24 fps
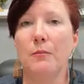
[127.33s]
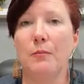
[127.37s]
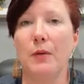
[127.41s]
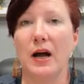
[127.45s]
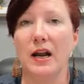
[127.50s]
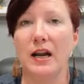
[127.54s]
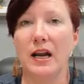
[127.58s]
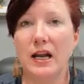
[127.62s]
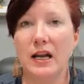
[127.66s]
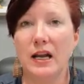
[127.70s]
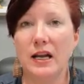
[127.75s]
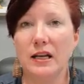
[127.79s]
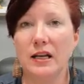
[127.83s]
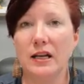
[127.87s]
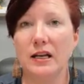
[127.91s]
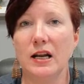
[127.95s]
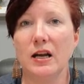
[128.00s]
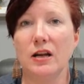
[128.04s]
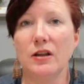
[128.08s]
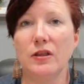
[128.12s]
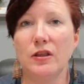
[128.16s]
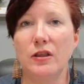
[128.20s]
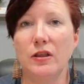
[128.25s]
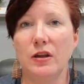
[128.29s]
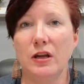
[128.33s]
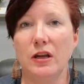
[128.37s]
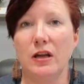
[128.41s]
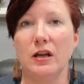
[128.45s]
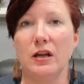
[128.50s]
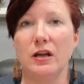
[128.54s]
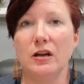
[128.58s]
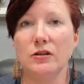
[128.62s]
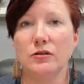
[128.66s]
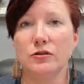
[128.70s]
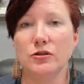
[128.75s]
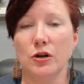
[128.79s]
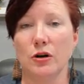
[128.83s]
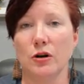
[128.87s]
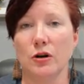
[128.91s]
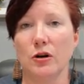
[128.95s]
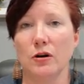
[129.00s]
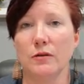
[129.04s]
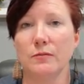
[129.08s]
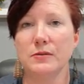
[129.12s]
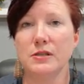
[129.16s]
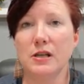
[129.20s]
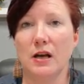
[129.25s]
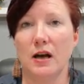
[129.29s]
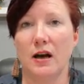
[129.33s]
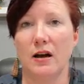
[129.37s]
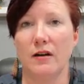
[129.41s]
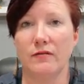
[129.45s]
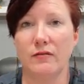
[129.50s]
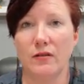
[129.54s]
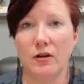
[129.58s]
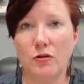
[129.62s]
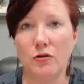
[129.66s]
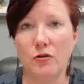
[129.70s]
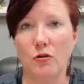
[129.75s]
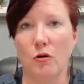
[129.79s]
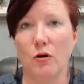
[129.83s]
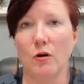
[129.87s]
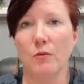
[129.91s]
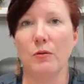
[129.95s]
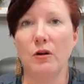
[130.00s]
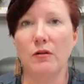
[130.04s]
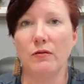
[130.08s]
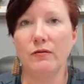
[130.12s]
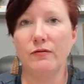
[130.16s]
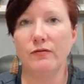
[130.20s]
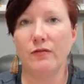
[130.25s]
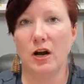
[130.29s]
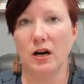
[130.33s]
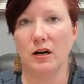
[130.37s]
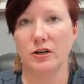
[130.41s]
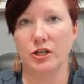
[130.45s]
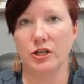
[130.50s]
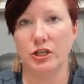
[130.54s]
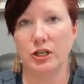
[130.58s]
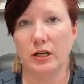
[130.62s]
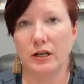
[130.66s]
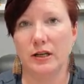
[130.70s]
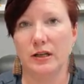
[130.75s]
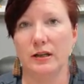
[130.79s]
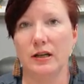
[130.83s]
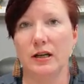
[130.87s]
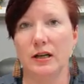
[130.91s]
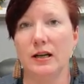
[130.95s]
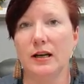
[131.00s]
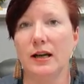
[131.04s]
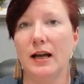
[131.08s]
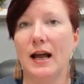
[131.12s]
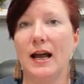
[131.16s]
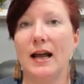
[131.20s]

but in the terms of normal function,